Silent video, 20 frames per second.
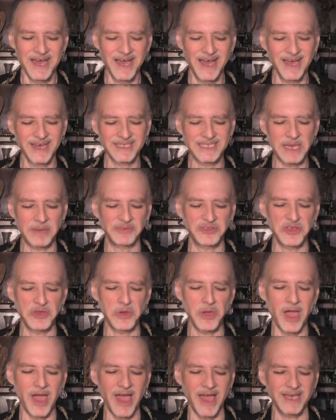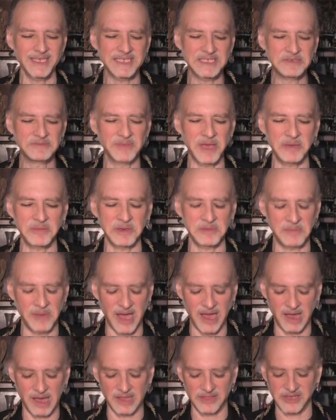uh, except you guys and maybe
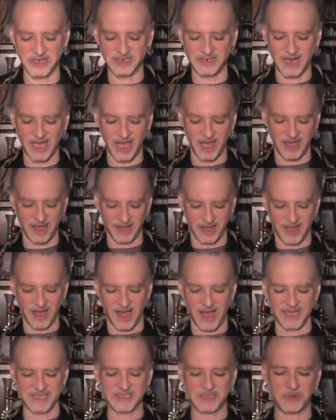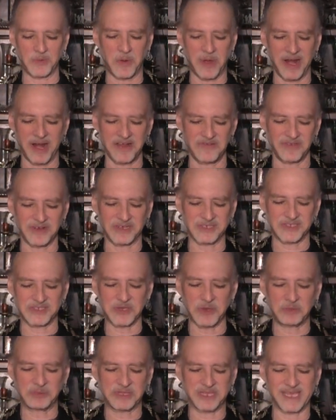my other uh, gods and whatever.
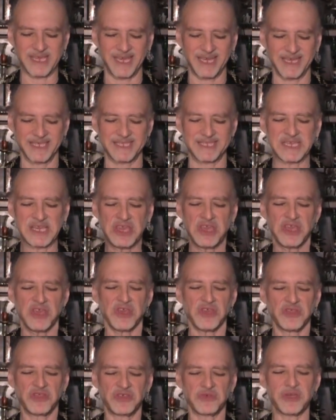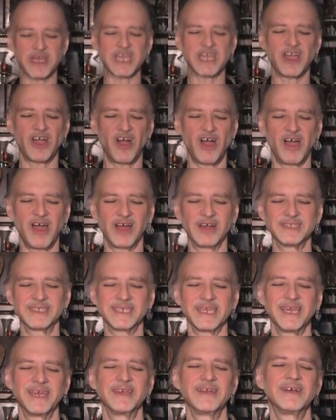So please, three
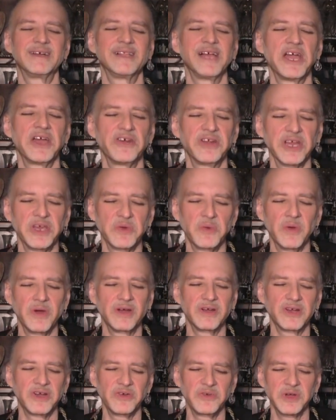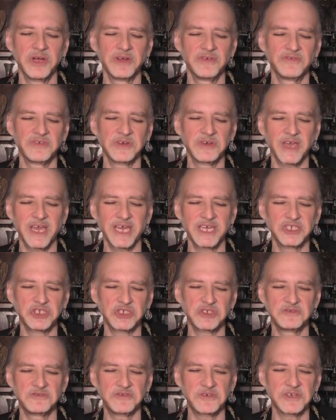cards in clarity: work, career,
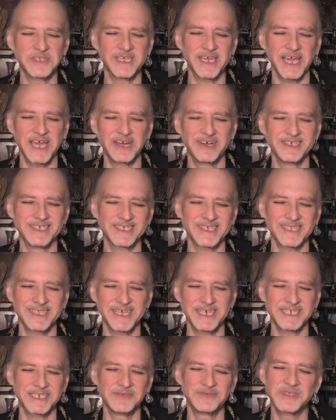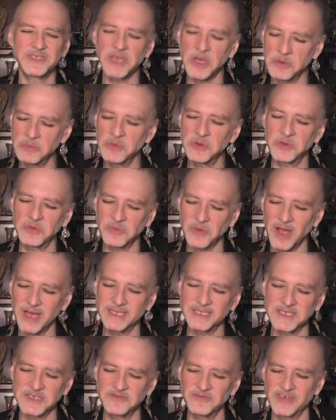vocation for the Aries Collective, Sun, Moon,
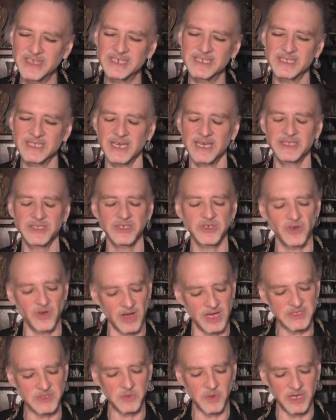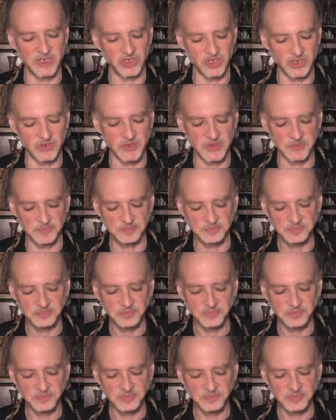Rising, Venus signs, and Cross Watchers